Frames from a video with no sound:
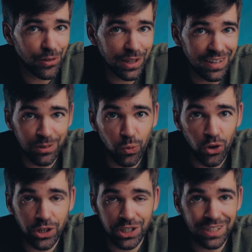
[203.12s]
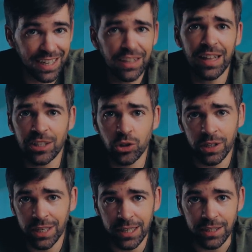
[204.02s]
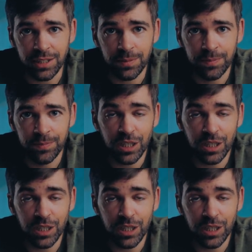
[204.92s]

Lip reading: everything worse than it actually is,